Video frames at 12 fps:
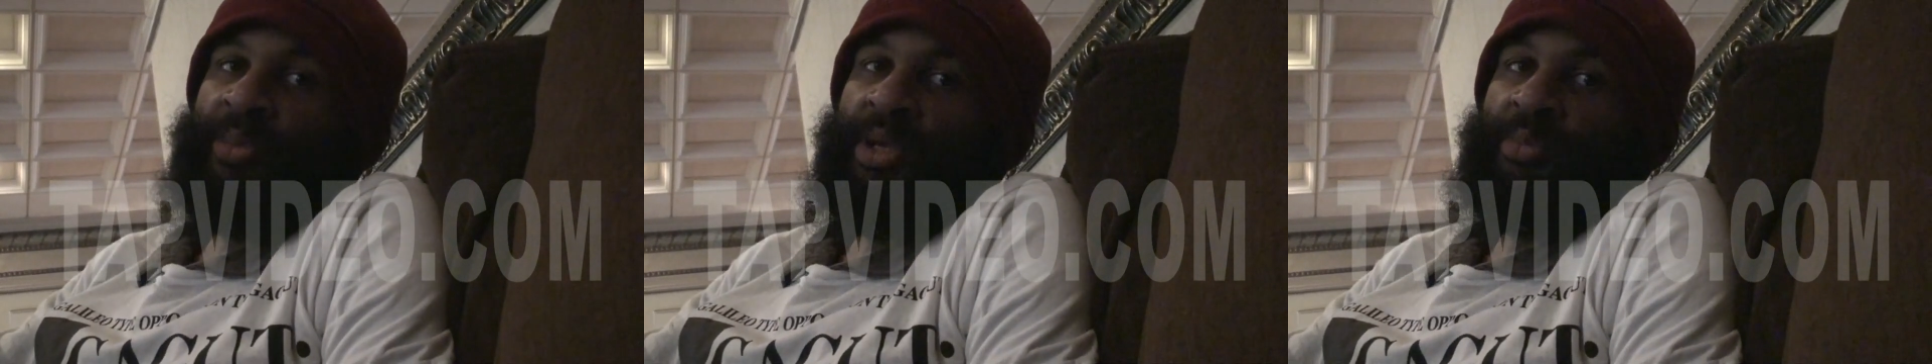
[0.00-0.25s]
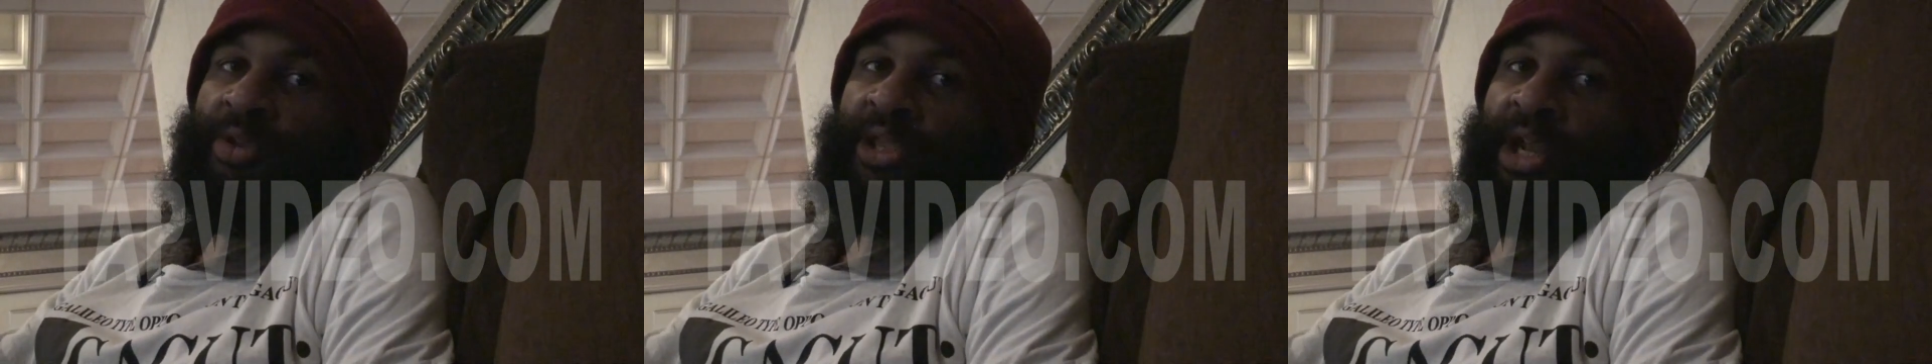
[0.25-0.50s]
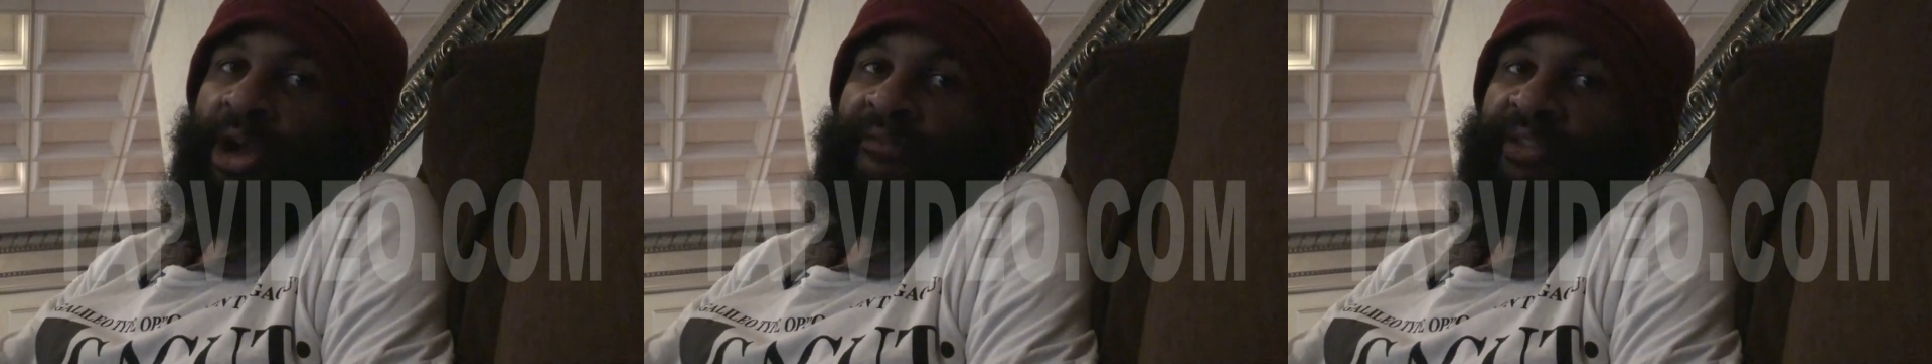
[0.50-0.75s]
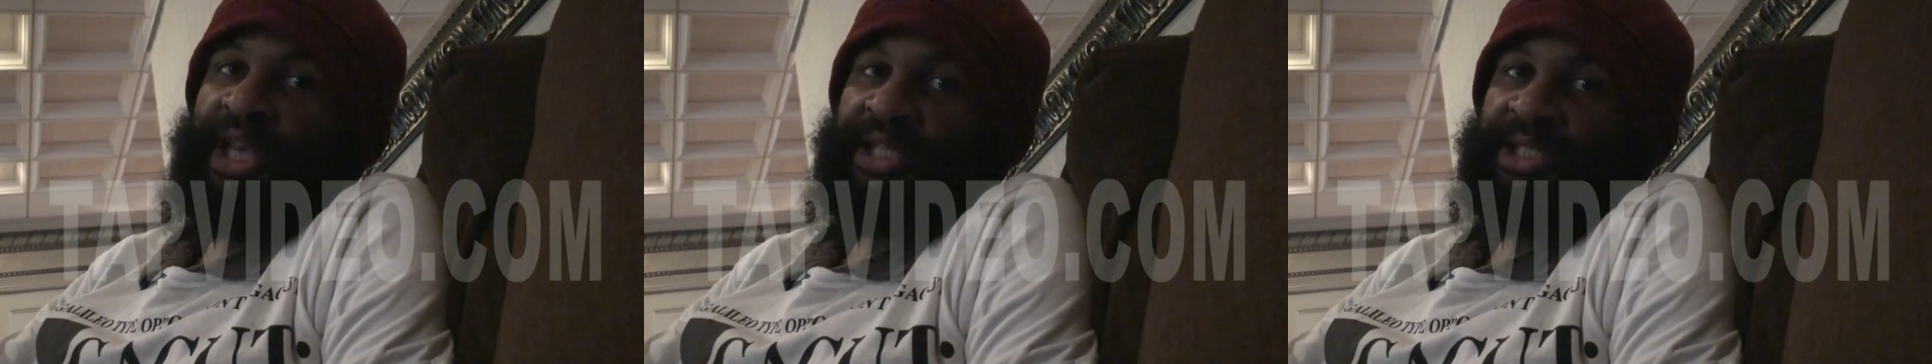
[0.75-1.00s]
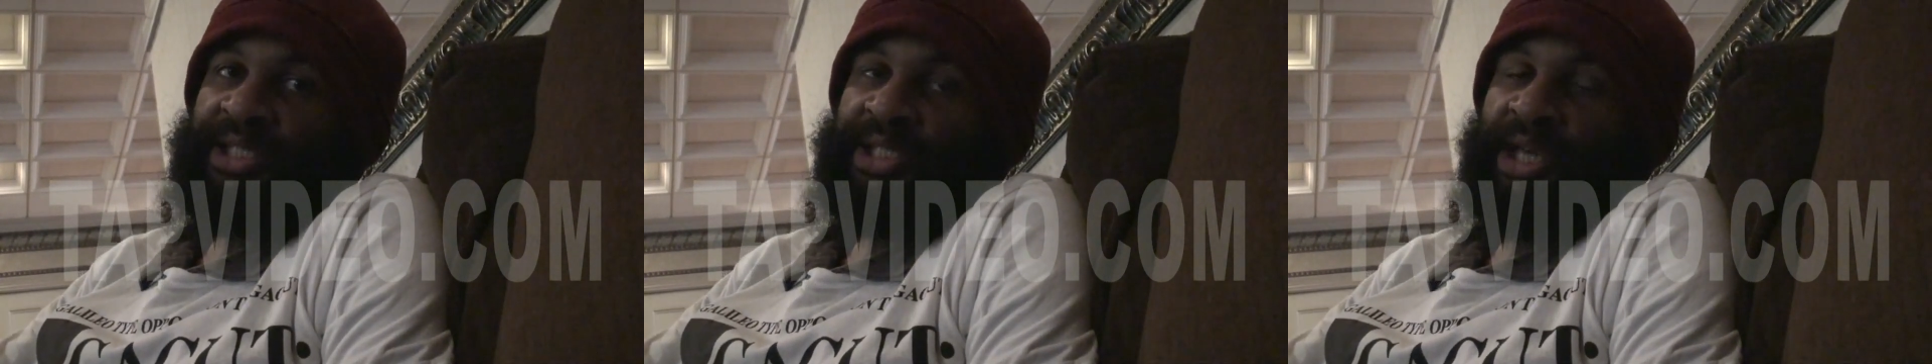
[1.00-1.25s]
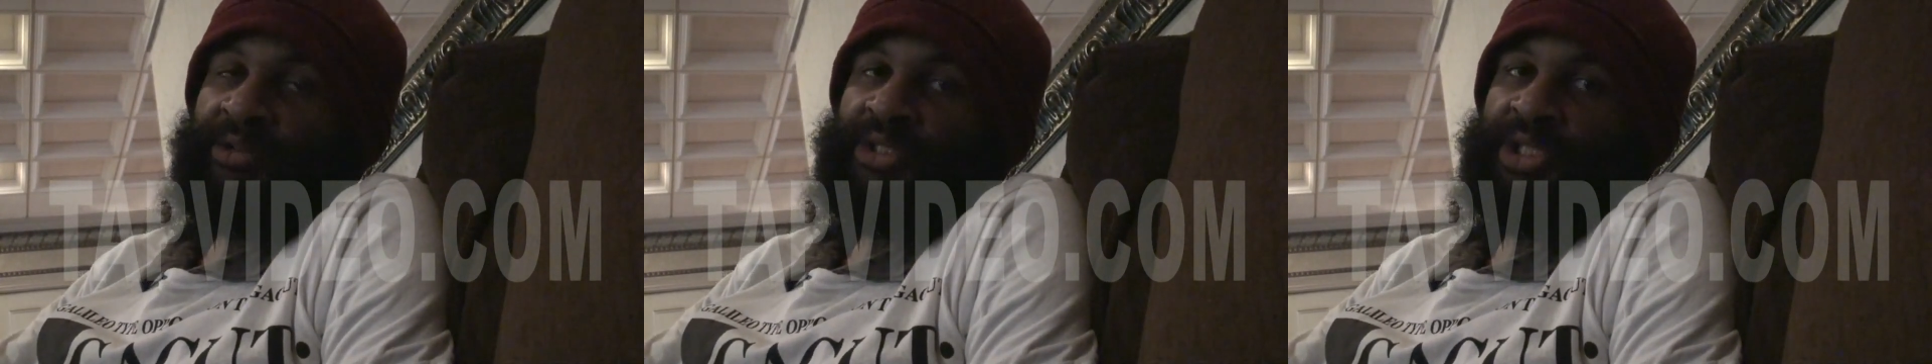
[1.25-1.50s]
people that have less
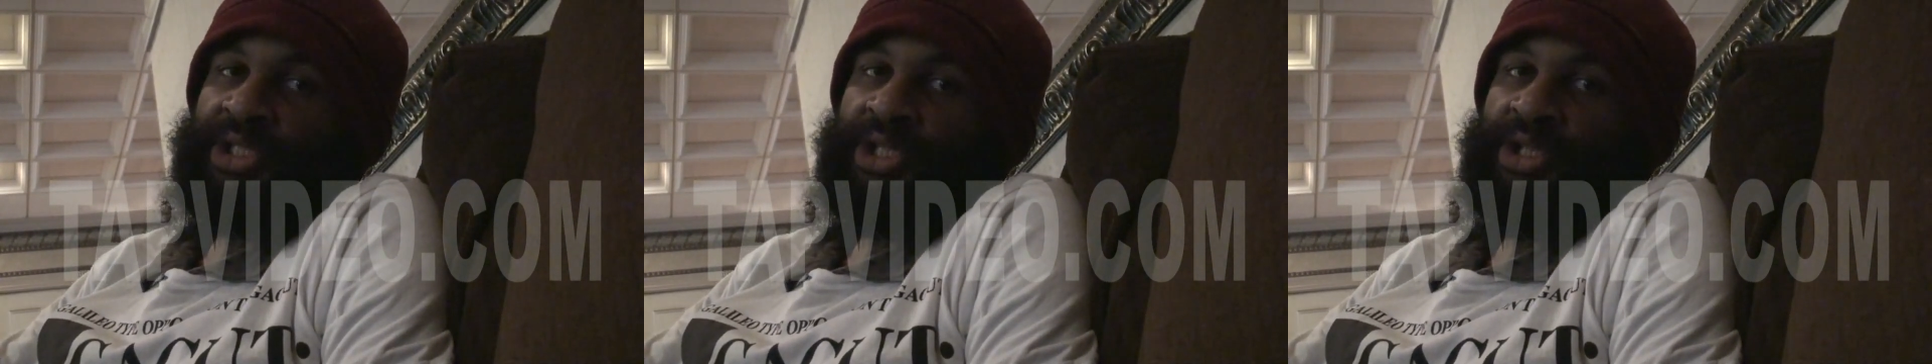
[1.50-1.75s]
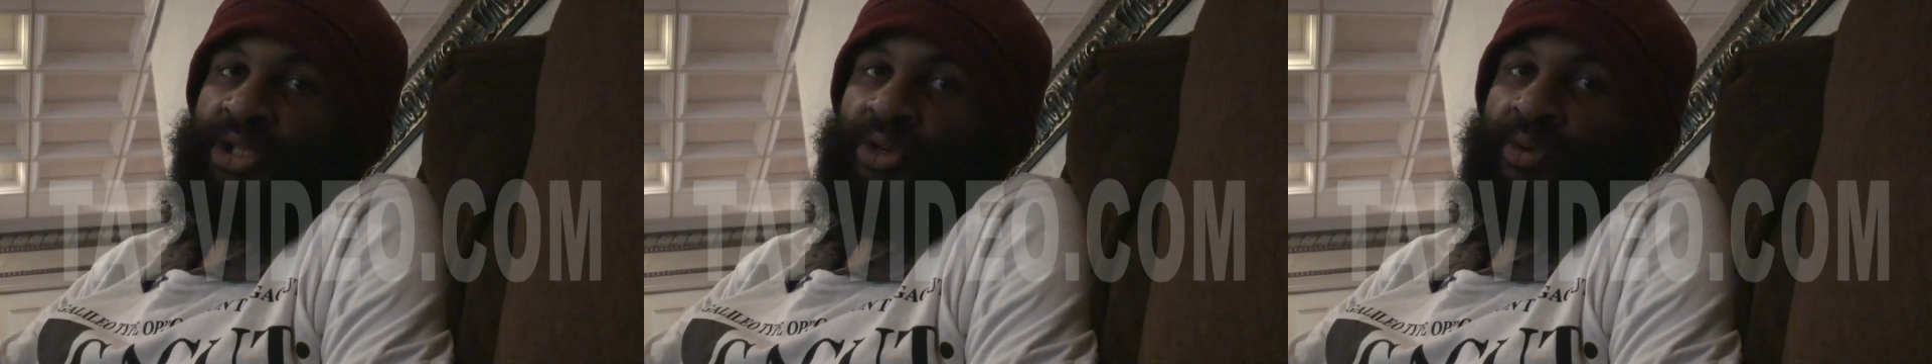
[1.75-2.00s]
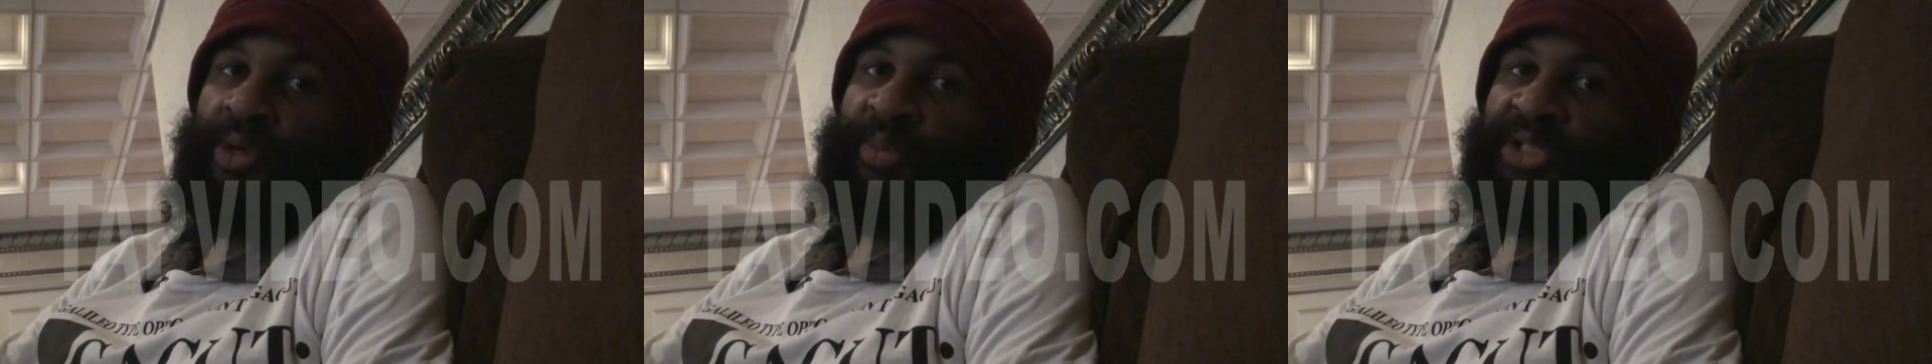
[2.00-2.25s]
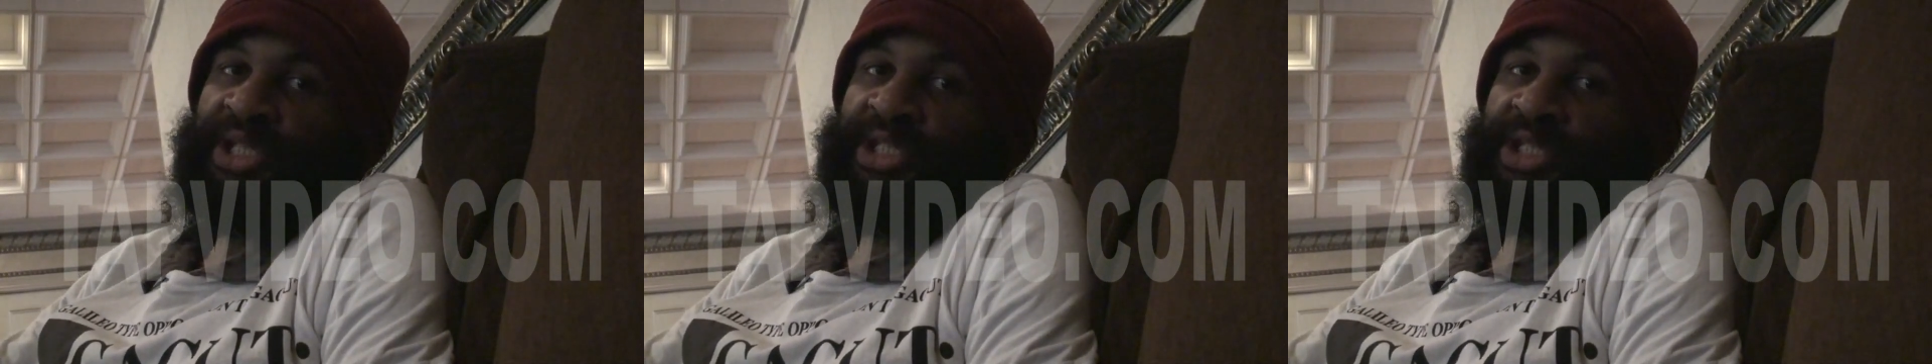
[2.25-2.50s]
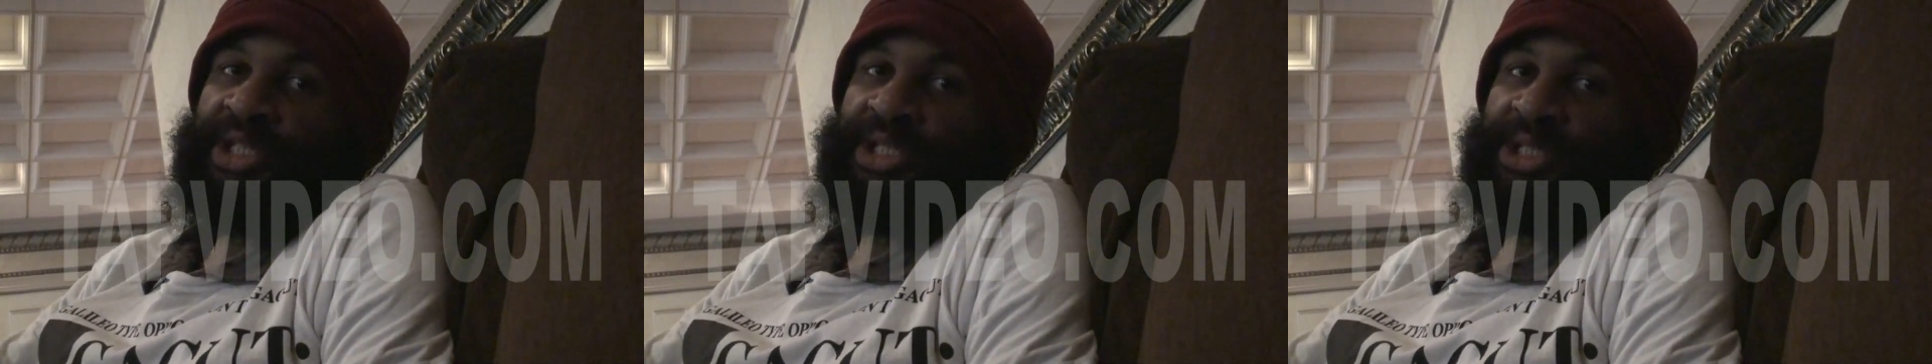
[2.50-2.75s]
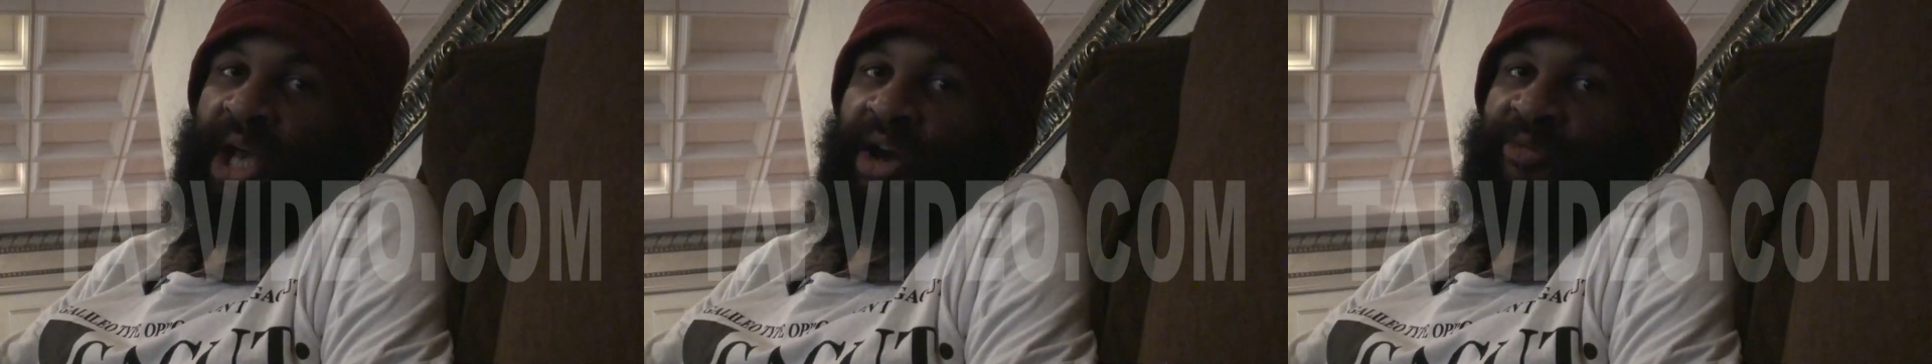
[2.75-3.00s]
intelligence than you in a position to
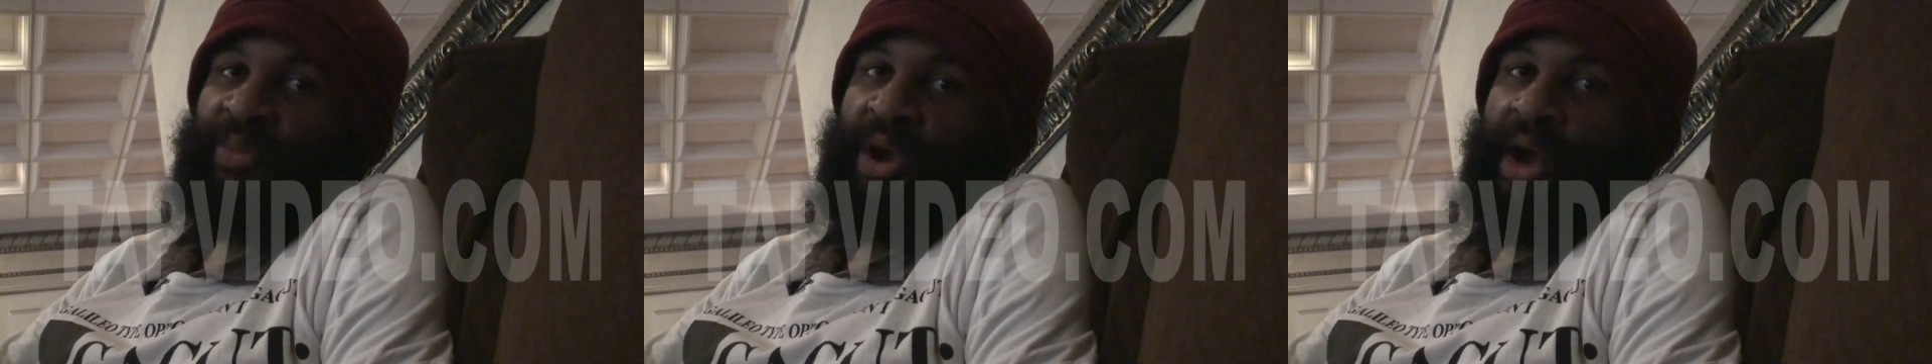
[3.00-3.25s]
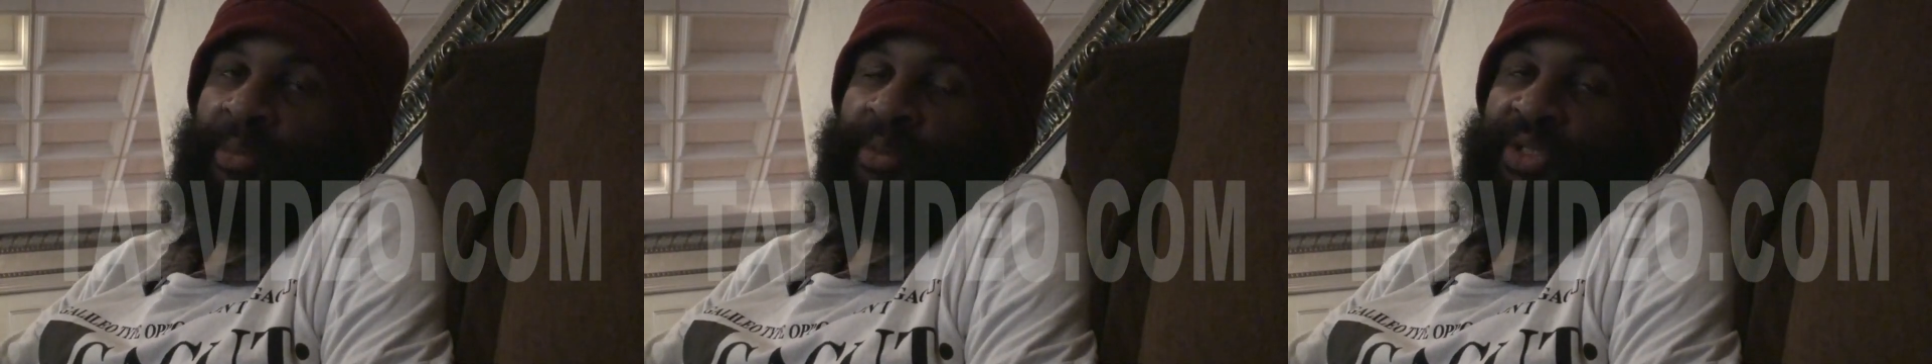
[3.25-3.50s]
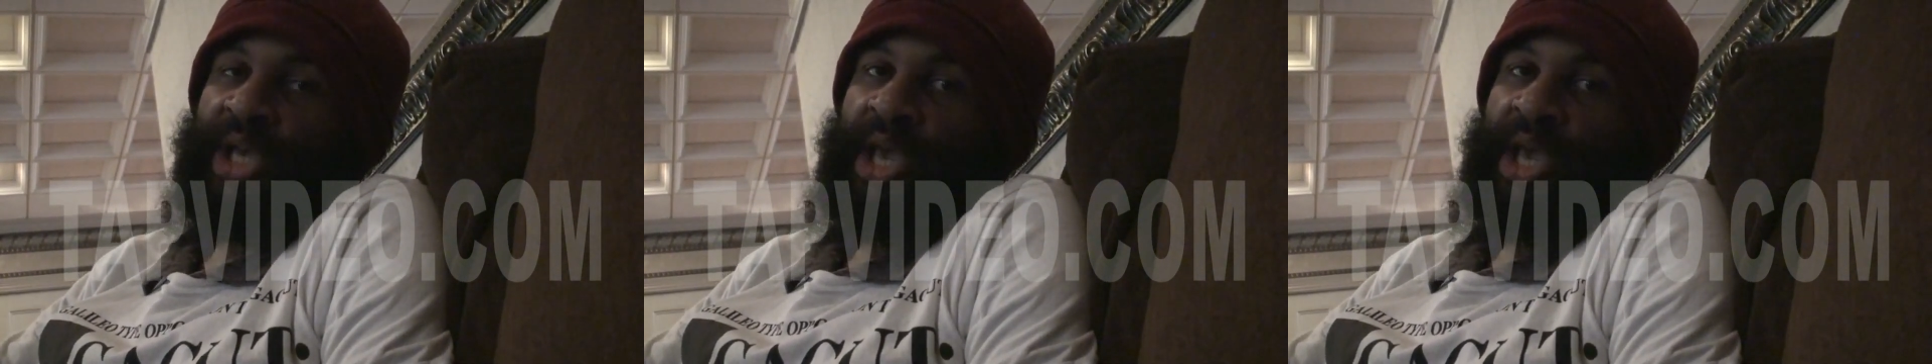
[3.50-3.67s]
solve problems